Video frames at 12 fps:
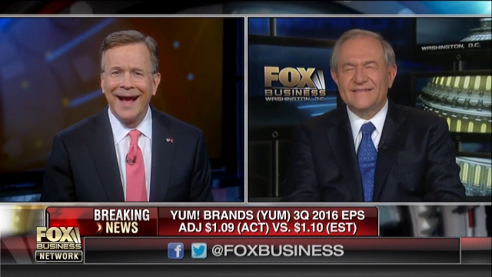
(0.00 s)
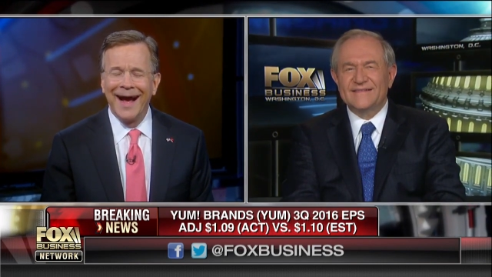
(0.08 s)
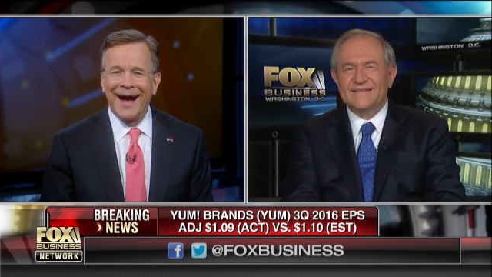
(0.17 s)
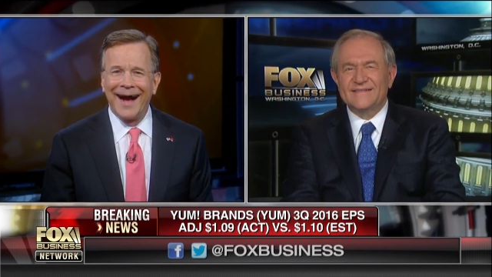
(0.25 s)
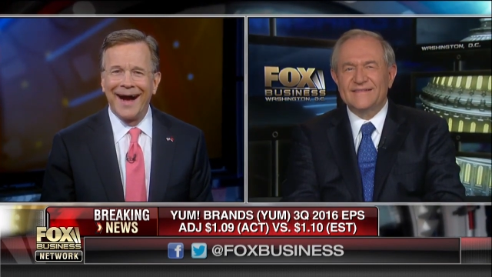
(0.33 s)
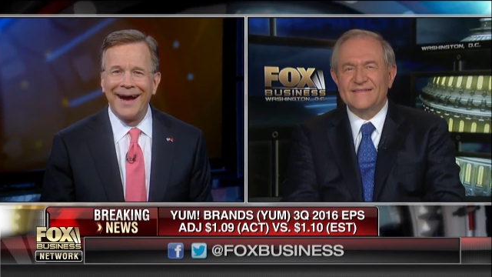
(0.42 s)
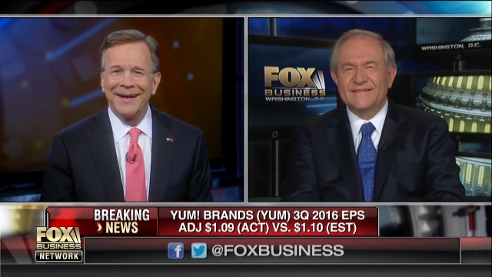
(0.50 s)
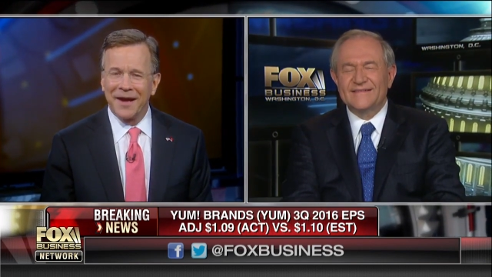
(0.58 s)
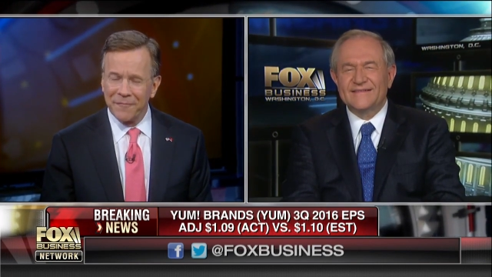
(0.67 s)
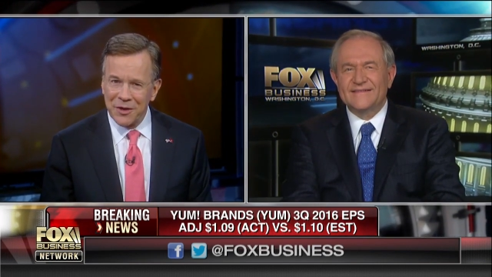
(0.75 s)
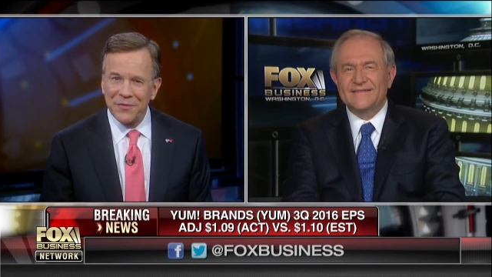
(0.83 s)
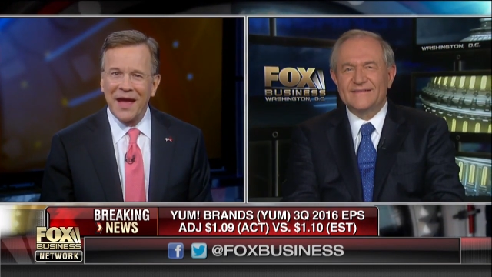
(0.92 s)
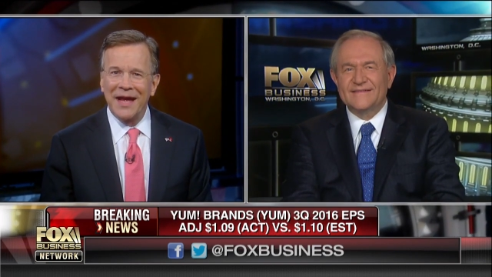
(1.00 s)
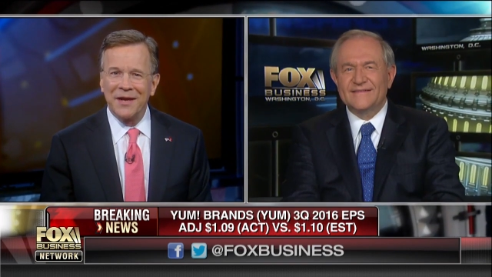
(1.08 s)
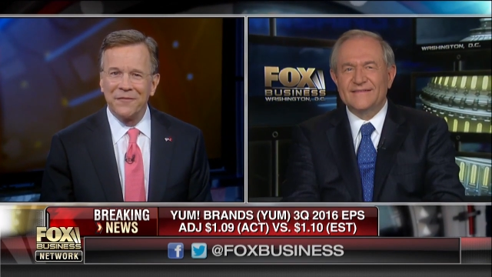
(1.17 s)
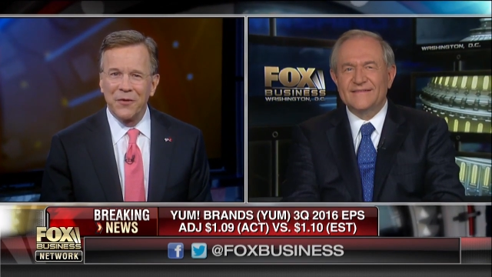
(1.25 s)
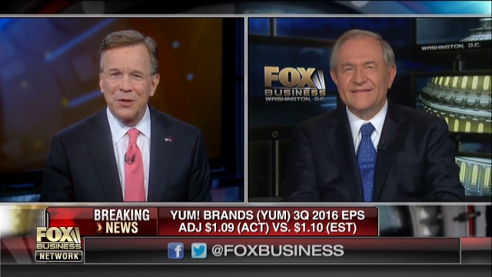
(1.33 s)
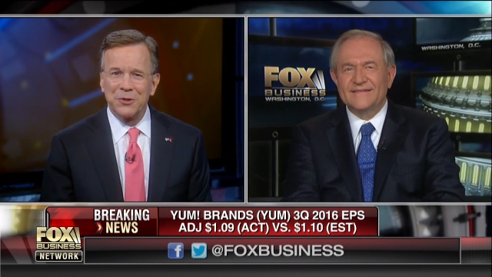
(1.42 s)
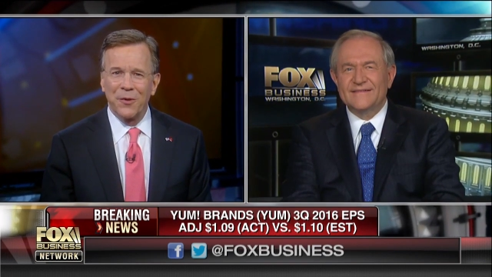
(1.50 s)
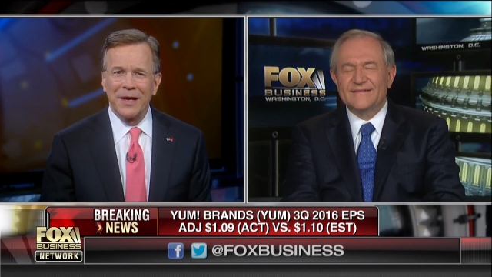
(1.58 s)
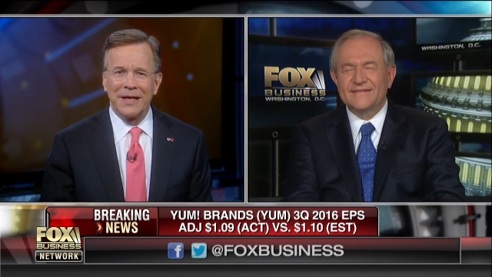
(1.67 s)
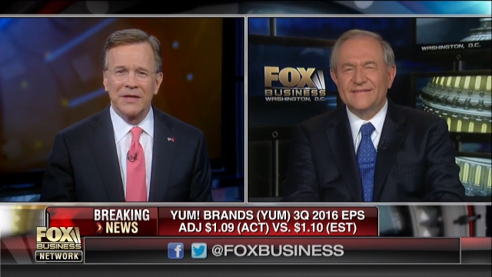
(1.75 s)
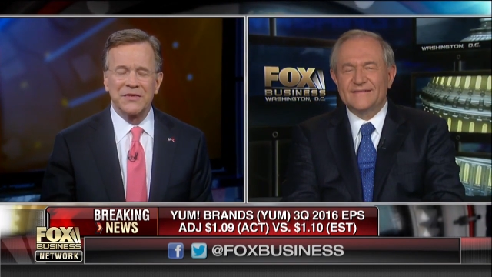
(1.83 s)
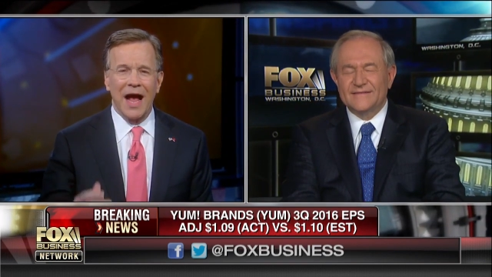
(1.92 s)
Speaker 1: Uh, governor, thank you for joining us.